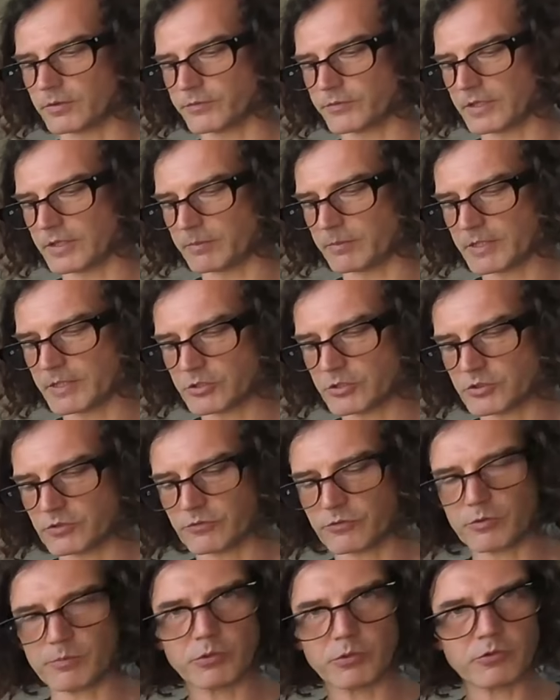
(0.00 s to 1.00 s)
the application.
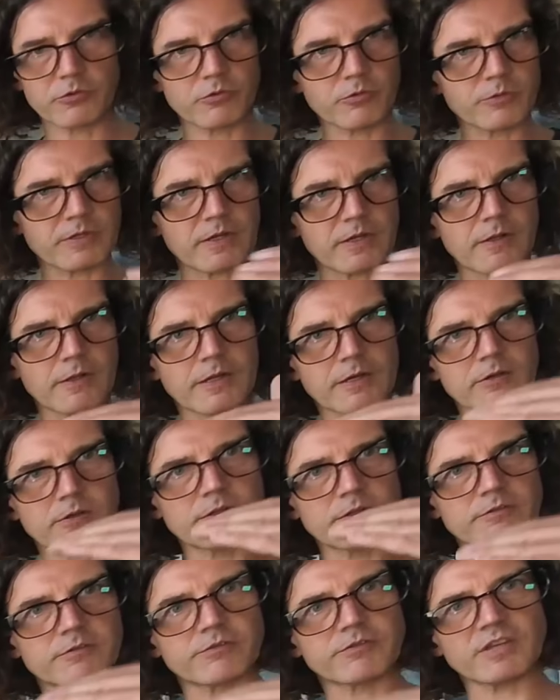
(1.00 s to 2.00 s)
So Pursuit are like a
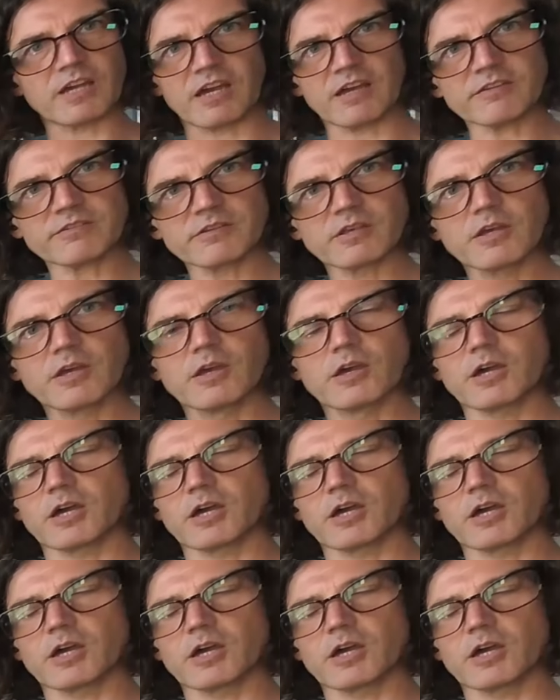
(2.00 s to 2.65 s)
list of tasks,